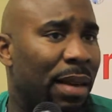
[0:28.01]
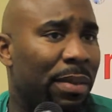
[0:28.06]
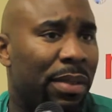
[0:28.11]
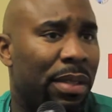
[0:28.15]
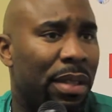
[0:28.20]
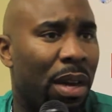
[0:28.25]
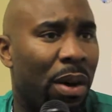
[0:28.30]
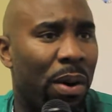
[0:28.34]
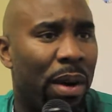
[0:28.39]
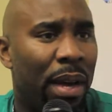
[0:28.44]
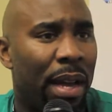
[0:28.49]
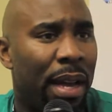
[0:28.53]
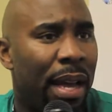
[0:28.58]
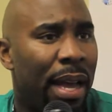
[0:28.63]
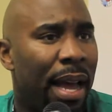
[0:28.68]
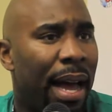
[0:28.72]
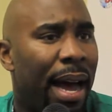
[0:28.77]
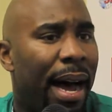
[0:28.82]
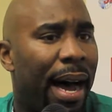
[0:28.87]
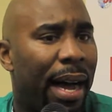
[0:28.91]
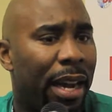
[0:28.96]
So,
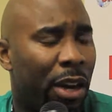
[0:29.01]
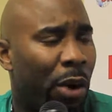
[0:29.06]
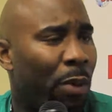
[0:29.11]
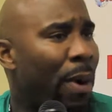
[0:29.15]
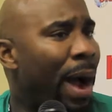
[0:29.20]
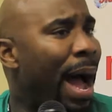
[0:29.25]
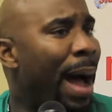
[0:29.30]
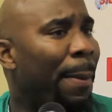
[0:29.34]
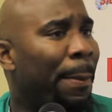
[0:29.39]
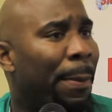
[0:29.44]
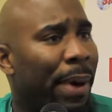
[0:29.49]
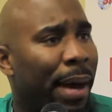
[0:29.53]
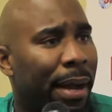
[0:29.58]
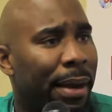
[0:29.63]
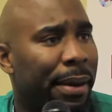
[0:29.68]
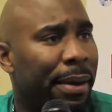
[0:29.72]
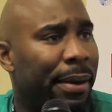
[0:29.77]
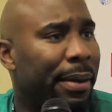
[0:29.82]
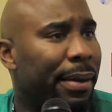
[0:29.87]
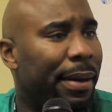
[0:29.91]
uh, Caron Butler,